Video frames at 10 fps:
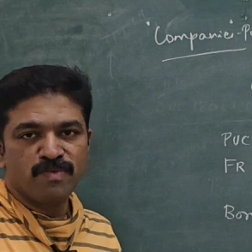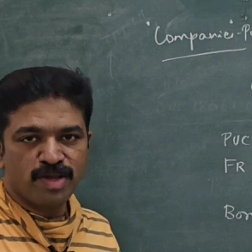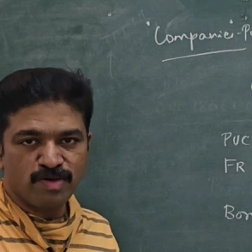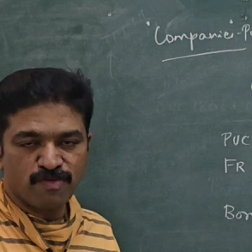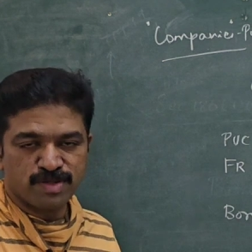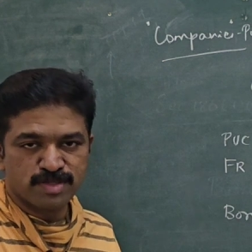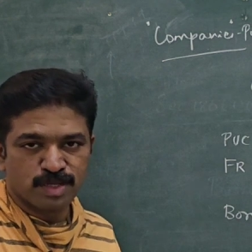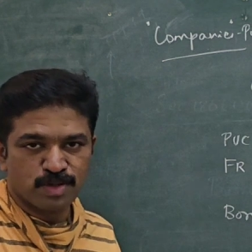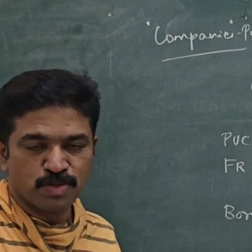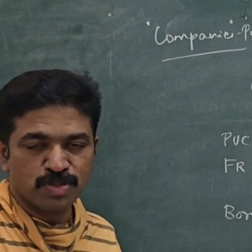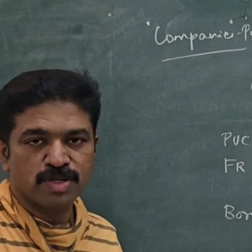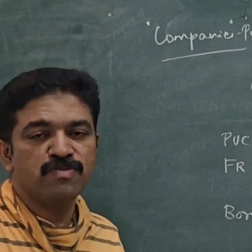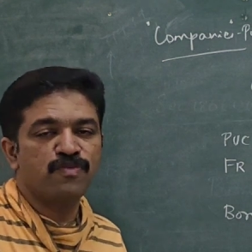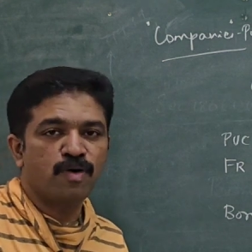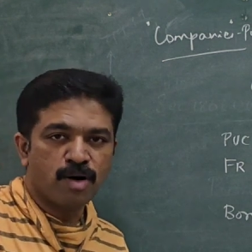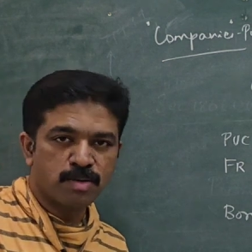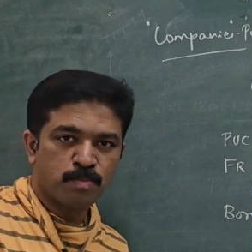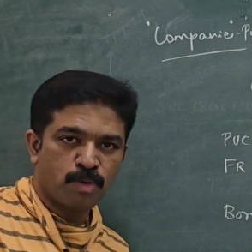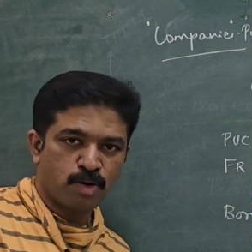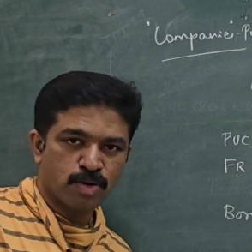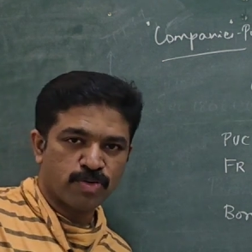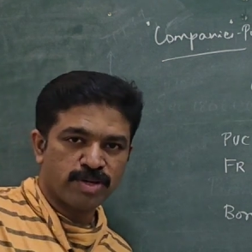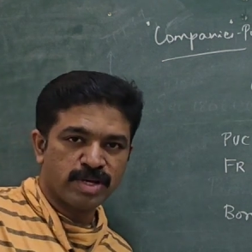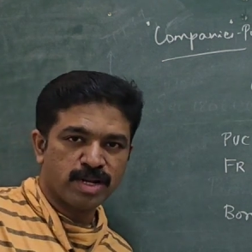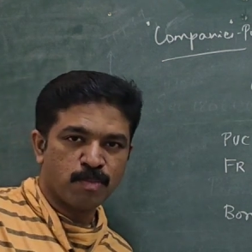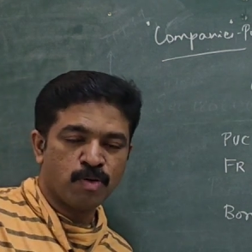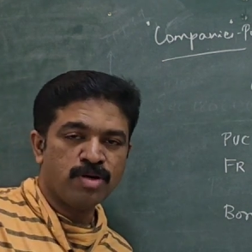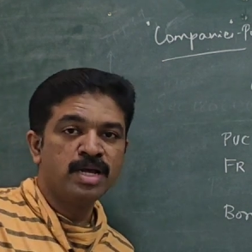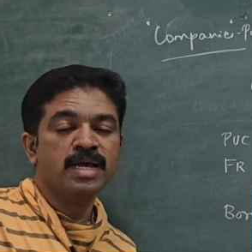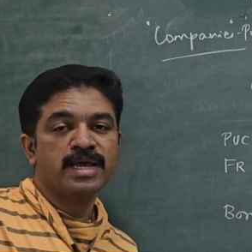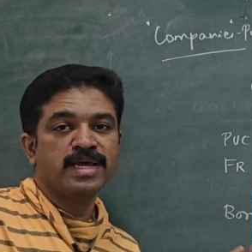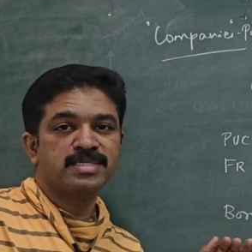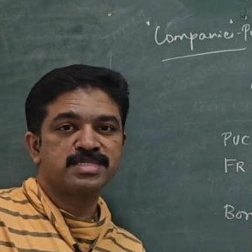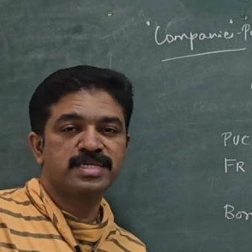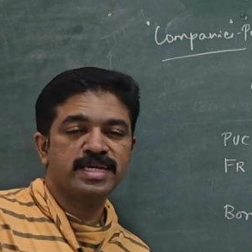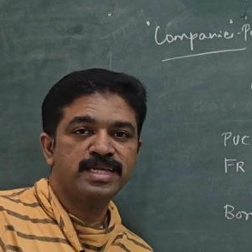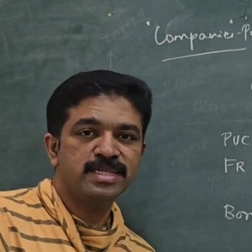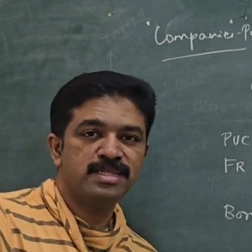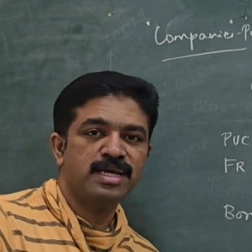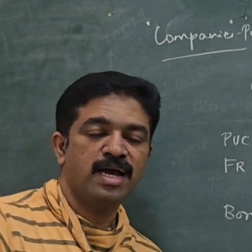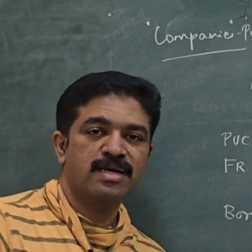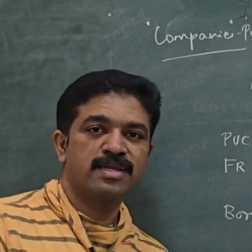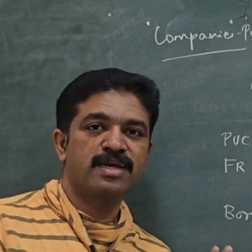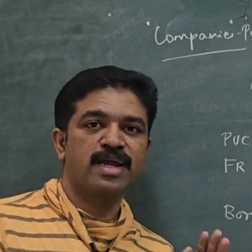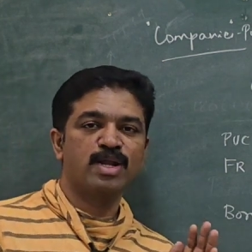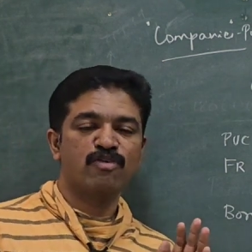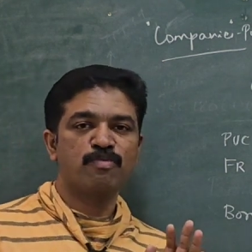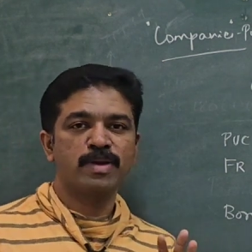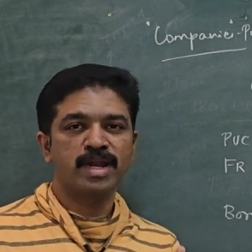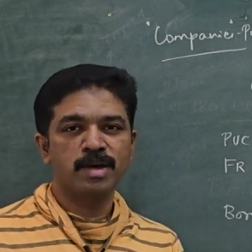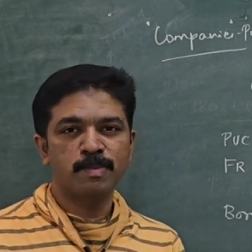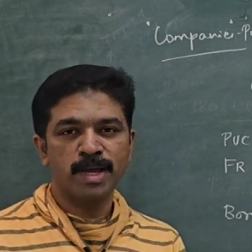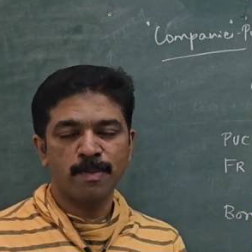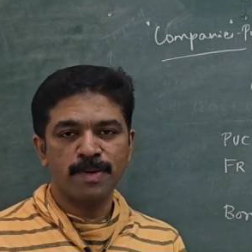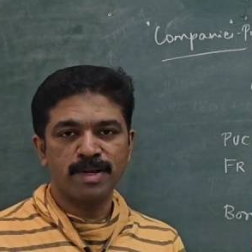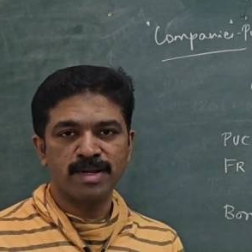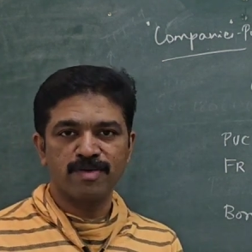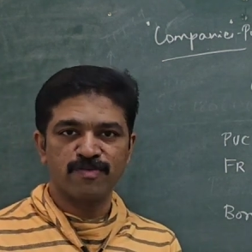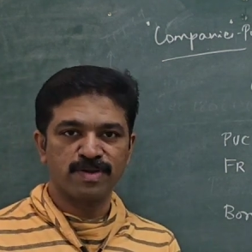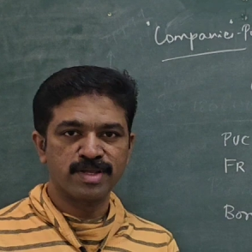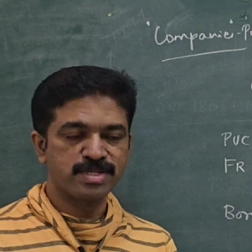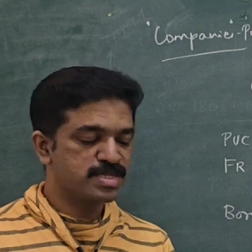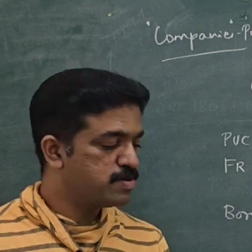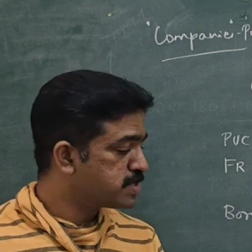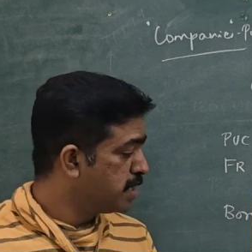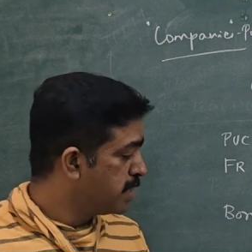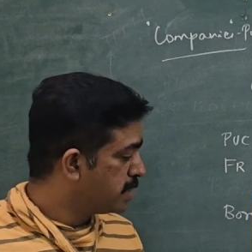way of resolution for borrowing an amount exceeding the aggregate of paid up capital and free reserves,